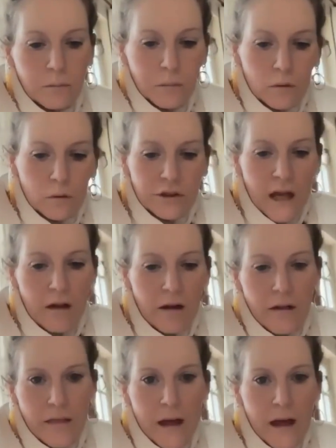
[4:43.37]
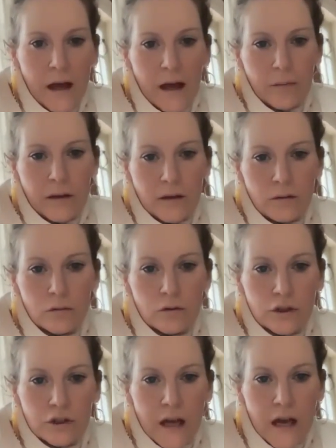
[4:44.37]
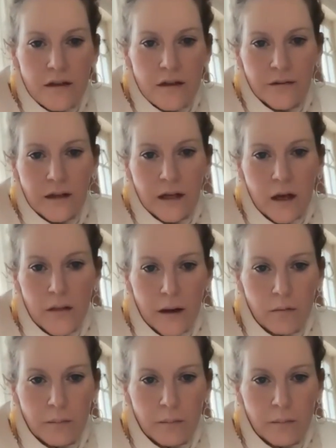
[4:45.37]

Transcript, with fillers: we'll, share it there we could all just share this video that